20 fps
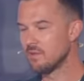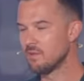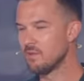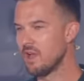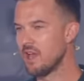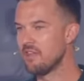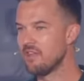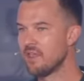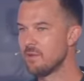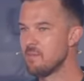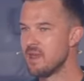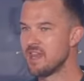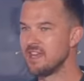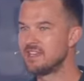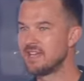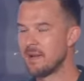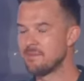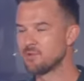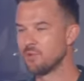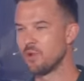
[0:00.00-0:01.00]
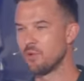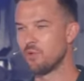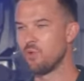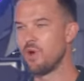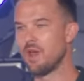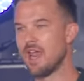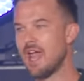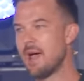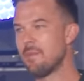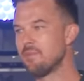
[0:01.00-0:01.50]
I think many times
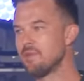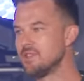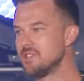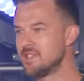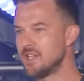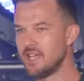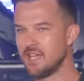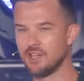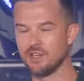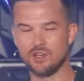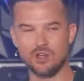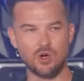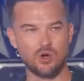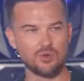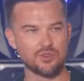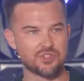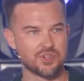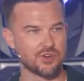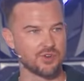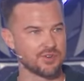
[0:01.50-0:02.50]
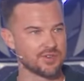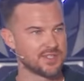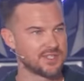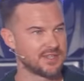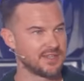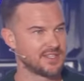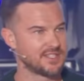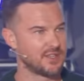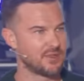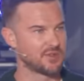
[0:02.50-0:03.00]
what happens in
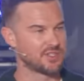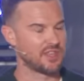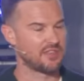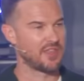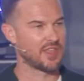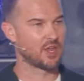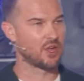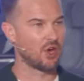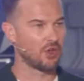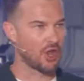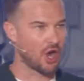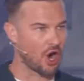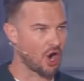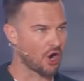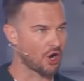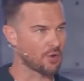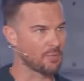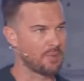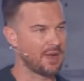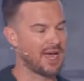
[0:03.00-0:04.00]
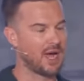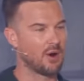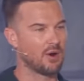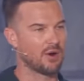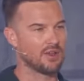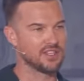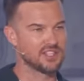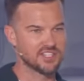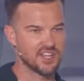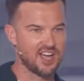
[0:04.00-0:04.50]
cultures is that there's a thing called hard
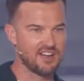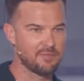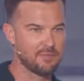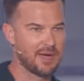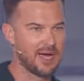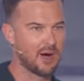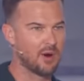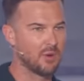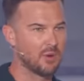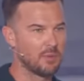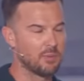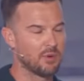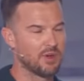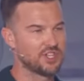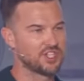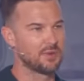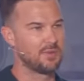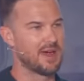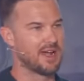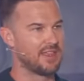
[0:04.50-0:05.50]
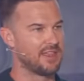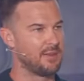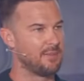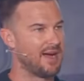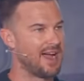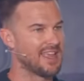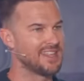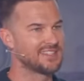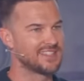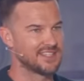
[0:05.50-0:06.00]
power and soft power. We preached about it in the
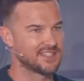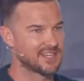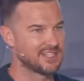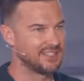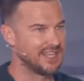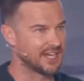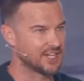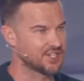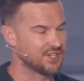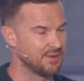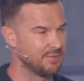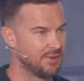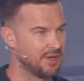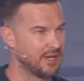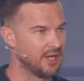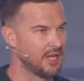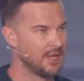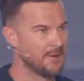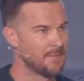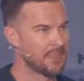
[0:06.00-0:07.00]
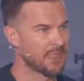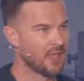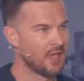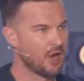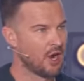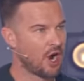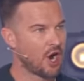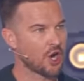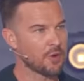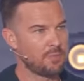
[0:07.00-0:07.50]
Mindsets collection, but
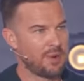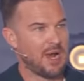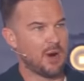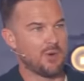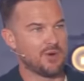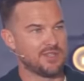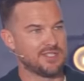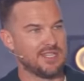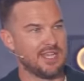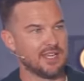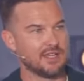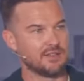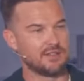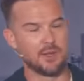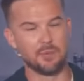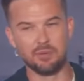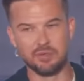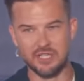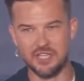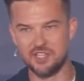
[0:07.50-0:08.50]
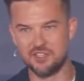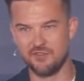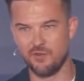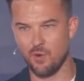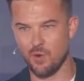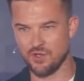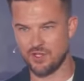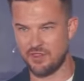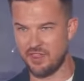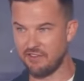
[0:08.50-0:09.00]
hard power is like the police
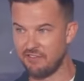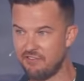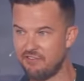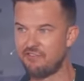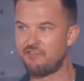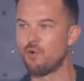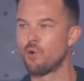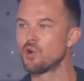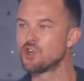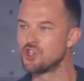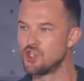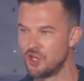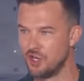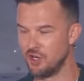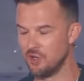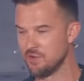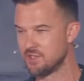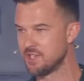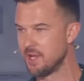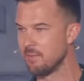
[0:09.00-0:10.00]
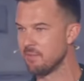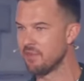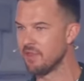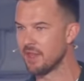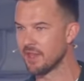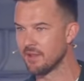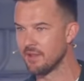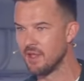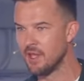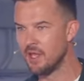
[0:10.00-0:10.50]
force. They force you to do
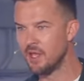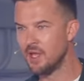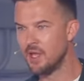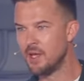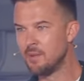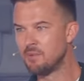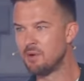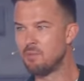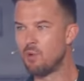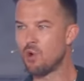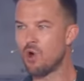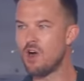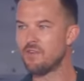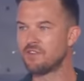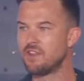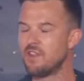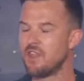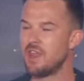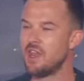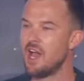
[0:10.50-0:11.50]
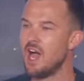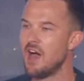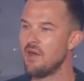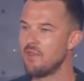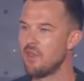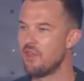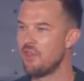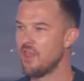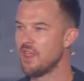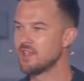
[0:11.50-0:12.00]
something. But more often than
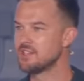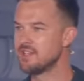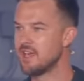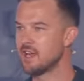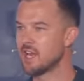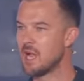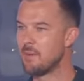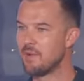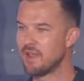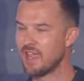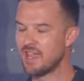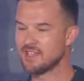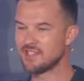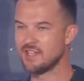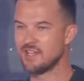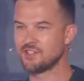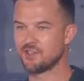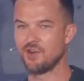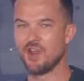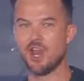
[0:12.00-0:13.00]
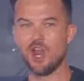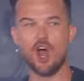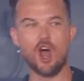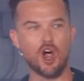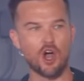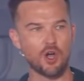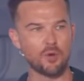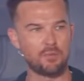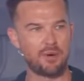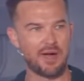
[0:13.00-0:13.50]
not, the things that come against us are not
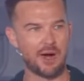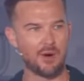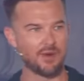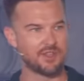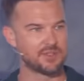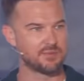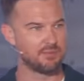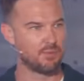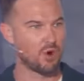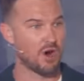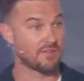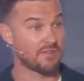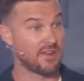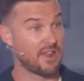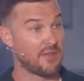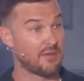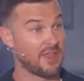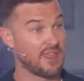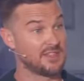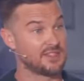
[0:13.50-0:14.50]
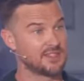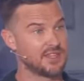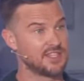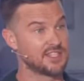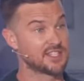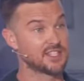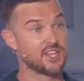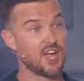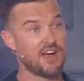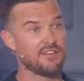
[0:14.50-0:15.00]
hard power. It's more often than not,
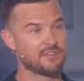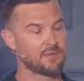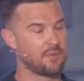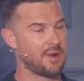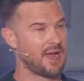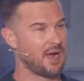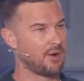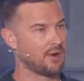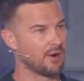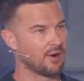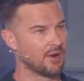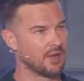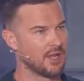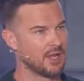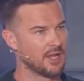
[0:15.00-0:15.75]
it's soft power.